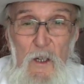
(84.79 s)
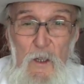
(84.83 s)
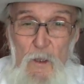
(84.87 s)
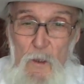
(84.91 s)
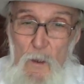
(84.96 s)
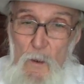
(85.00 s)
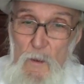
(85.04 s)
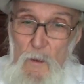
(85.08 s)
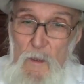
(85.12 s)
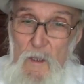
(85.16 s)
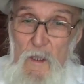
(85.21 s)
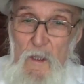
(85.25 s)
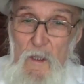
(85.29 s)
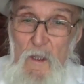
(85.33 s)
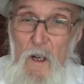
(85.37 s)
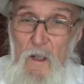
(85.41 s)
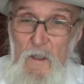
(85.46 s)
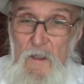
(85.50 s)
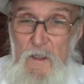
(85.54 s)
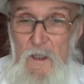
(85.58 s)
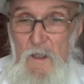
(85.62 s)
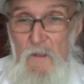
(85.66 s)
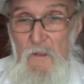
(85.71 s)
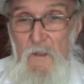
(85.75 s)
causing
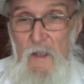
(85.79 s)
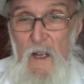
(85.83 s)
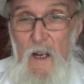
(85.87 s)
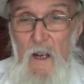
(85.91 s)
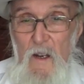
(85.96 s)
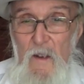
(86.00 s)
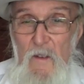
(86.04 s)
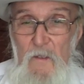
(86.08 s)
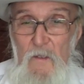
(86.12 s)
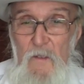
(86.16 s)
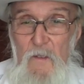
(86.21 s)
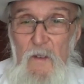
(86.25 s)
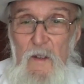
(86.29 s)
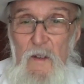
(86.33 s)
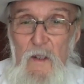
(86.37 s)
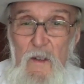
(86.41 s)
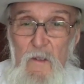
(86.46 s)
loss of life,